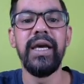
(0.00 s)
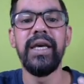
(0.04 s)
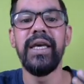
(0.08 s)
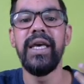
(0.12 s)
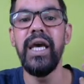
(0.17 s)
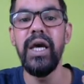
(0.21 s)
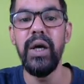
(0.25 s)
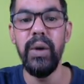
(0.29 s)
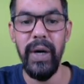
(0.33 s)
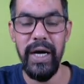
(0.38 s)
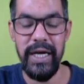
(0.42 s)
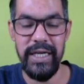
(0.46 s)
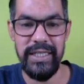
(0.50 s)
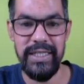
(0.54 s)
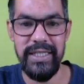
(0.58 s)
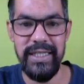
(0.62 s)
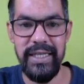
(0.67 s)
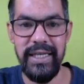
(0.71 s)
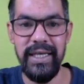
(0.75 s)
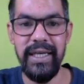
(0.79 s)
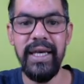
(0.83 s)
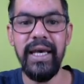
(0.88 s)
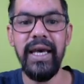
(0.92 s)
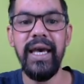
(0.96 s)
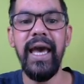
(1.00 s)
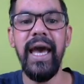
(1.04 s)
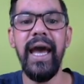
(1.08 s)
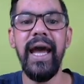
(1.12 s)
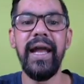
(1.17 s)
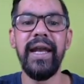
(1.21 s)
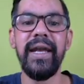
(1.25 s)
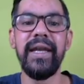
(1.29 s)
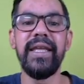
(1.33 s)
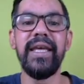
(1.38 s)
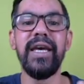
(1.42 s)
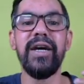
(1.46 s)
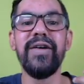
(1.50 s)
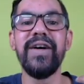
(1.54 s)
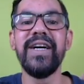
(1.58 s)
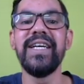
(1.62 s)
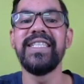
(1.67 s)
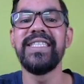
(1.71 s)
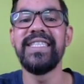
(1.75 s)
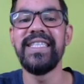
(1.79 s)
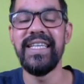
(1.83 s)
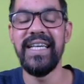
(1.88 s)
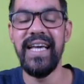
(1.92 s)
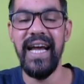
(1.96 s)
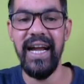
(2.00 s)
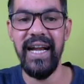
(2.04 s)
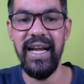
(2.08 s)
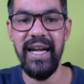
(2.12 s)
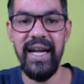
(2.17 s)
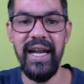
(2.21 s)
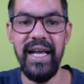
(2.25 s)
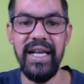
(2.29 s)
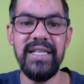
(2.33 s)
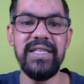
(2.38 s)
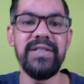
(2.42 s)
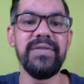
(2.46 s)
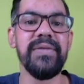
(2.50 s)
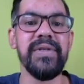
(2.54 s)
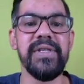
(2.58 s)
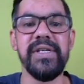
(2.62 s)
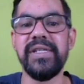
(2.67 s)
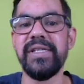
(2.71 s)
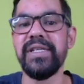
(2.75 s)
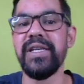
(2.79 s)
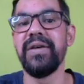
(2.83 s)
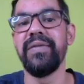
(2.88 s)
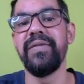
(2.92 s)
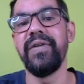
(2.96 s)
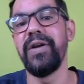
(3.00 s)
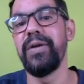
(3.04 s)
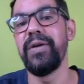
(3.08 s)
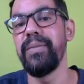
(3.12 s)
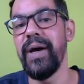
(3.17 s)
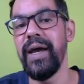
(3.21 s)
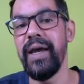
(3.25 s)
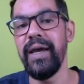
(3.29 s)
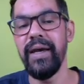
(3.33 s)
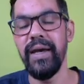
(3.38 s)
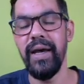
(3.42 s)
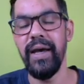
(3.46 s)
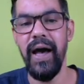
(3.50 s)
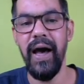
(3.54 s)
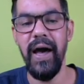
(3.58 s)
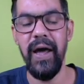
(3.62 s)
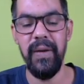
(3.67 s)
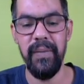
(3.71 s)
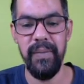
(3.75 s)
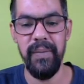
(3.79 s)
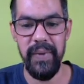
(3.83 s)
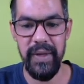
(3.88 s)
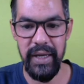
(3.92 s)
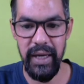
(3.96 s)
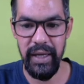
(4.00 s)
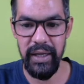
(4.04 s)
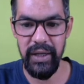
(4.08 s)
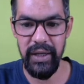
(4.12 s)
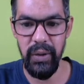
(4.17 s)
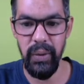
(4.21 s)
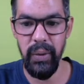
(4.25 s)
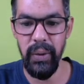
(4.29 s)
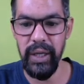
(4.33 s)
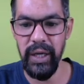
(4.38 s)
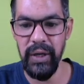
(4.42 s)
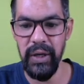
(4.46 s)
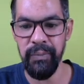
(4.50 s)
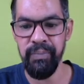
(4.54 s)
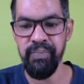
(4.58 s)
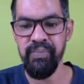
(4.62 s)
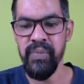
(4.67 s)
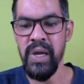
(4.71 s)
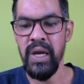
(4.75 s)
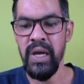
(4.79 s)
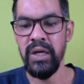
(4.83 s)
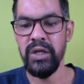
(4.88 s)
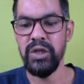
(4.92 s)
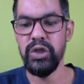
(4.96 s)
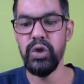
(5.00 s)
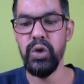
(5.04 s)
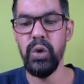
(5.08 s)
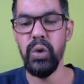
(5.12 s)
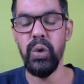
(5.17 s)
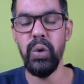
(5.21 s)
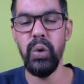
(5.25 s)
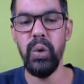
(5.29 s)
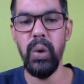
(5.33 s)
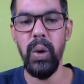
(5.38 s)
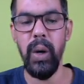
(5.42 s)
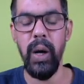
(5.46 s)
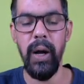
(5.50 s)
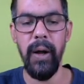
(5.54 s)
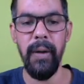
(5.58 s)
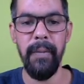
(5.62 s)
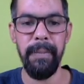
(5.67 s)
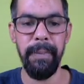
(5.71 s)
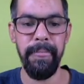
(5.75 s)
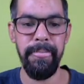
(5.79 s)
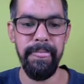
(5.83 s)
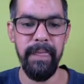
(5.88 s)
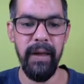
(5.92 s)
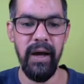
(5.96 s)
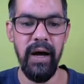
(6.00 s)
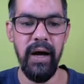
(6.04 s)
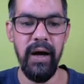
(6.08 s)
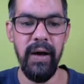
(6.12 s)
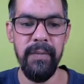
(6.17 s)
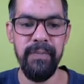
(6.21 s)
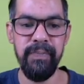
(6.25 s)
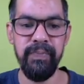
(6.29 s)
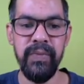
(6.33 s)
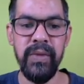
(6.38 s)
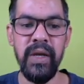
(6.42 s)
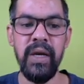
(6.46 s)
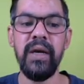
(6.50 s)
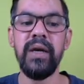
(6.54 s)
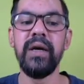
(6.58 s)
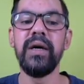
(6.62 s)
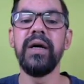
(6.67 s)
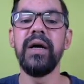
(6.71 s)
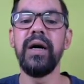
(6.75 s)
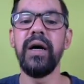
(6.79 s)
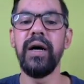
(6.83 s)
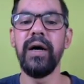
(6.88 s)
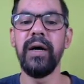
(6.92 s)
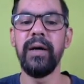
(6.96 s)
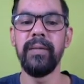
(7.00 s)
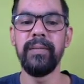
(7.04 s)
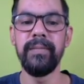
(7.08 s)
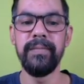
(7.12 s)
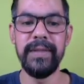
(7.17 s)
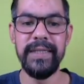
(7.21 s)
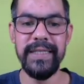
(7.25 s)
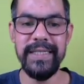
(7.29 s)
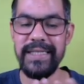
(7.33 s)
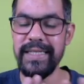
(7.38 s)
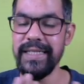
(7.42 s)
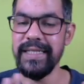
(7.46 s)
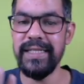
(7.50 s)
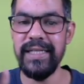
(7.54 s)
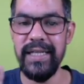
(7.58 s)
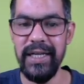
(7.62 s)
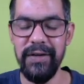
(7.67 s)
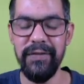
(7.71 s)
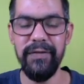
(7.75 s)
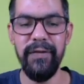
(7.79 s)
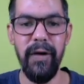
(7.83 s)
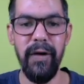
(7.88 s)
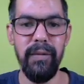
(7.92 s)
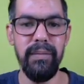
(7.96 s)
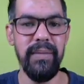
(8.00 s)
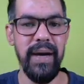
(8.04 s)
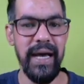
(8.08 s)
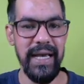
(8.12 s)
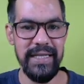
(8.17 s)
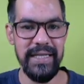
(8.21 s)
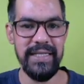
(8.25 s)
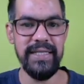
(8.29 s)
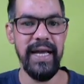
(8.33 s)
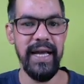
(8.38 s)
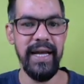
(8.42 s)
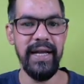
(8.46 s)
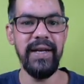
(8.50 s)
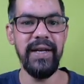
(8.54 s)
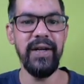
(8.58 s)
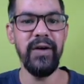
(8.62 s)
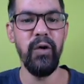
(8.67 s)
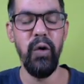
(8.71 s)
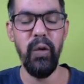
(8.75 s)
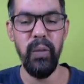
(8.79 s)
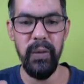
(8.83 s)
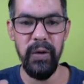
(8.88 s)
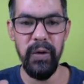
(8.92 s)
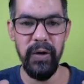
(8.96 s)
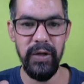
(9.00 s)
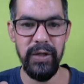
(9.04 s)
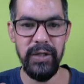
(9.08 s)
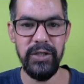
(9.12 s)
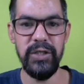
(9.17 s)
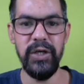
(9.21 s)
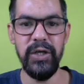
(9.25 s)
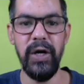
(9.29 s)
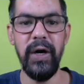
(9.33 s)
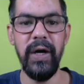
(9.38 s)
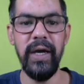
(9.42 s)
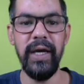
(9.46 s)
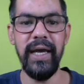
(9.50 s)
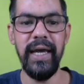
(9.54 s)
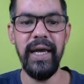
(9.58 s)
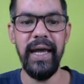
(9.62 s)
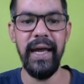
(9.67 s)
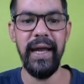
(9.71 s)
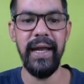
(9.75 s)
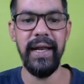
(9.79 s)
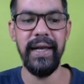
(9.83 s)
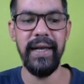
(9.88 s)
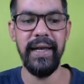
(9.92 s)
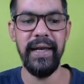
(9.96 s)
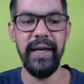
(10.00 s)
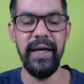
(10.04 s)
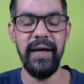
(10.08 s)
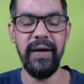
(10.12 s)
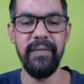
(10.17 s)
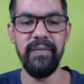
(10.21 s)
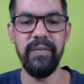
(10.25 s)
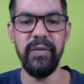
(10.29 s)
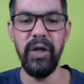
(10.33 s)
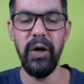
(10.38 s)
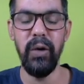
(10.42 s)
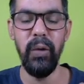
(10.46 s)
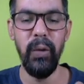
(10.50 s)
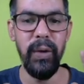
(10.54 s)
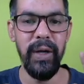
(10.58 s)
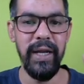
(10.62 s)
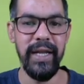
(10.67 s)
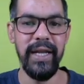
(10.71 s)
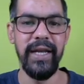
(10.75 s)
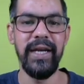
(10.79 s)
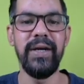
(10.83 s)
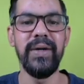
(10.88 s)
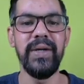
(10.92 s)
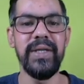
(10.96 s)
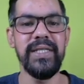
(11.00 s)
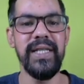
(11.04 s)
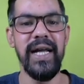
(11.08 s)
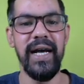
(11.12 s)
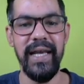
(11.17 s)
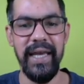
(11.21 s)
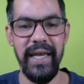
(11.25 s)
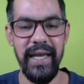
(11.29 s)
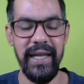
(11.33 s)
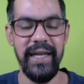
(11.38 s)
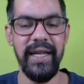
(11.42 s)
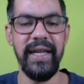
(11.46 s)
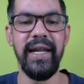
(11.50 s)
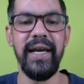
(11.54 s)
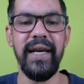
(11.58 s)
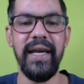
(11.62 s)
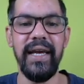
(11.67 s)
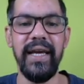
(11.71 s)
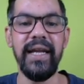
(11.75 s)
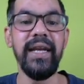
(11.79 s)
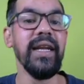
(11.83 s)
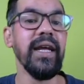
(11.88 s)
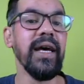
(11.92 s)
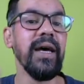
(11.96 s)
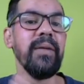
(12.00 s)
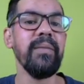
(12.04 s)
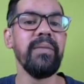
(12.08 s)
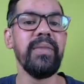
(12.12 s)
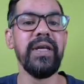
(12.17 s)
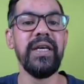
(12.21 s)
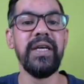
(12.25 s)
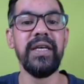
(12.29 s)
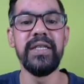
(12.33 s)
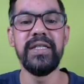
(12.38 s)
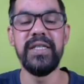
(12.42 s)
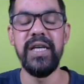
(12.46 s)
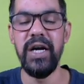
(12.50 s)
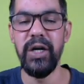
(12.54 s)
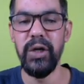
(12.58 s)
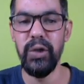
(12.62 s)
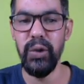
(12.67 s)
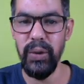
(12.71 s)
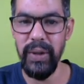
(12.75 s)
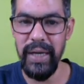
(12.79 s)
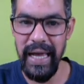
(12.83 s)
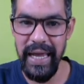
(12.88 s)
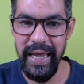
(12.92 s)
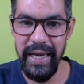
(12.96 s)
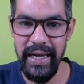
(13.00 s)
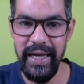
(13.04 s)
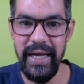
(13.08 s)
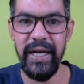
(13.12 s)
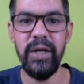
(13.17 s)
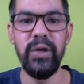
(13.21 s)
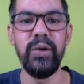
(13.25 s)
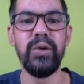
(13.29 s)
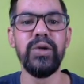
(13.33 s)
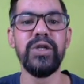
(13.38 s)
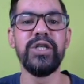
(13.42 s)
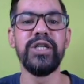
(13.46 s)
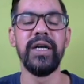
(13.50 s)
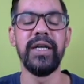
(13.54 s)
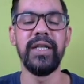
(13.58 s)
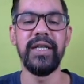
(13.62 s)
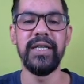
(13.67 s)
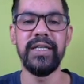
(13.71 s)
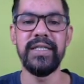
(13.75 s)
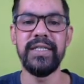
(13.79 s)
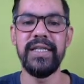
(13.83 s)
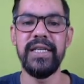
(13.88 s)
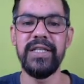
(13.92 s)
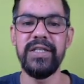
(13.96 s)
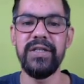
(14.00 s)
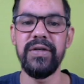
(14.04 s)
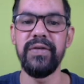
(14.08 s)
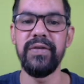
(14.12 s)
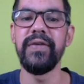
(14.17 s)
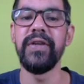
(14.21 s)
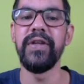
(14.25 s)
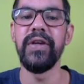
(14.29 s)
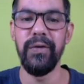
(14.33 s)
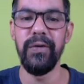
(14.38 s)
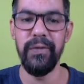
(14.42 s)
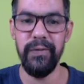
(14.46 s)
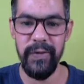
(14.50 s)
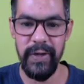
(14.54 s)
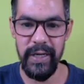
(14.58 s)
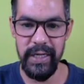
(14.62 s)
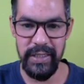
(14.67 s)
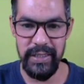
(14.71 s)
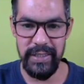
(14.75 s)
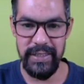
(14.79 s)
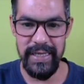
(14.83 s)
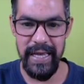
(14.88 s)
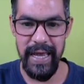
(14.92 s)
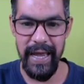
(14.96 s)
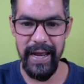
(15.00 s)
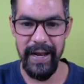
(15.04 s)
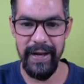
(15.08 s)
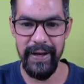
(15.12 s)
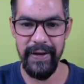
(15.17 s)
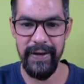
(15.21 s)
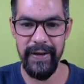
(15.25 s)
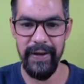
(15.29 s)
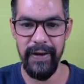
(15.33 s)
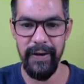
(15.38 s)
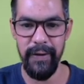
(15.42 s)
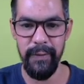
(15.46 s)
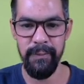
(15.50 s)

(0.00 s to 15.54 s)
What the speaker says: KYC and KYC guidelines which is given by RBI. Okay, so this is it from my side. Hope you enjoy, and the only request again and again, please do like and do share this session with your friends, and